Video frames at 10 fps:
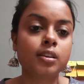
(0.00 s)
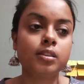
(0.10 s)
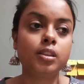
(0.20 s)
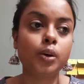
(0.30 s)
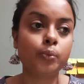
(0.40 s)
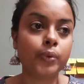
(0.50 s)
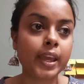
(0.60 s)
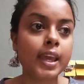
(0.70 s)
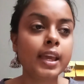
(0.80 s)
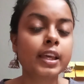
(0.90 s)
the
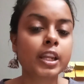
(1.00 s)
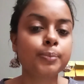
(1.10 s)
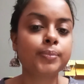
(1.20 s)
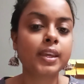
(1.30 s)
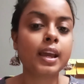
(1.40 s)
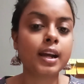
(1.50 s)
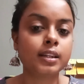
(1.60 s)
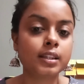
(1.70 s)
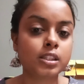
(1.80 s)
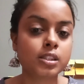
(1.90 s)
way Kripke
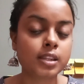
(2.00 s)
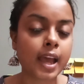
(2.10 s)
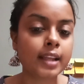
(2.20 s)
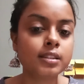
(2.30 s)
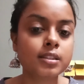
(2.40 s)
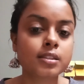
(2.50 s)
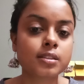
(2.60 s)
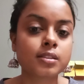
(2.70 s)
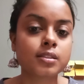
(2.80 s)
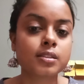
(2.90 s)
understands